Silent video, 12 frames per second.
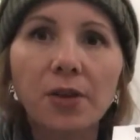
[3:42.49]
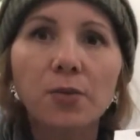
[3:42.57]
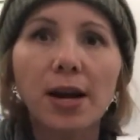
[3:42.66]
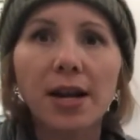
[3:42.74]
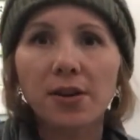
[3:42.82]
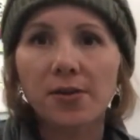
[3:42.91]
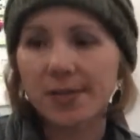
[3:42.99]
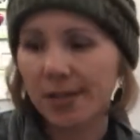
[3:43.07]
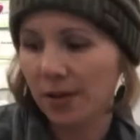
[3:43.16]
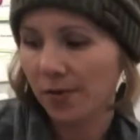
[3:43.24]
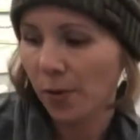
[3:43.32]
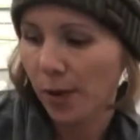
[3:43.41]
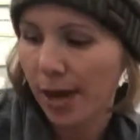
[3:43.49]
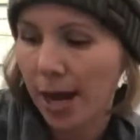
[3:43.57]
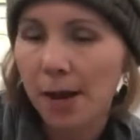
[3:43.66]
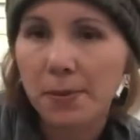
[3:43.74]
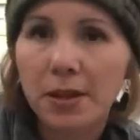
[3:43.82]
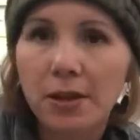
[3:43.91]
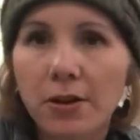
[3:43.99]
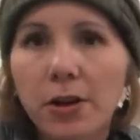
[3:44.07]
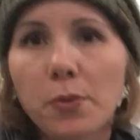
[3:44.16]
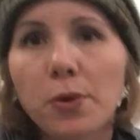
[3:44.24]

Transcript: to write using a vocabulary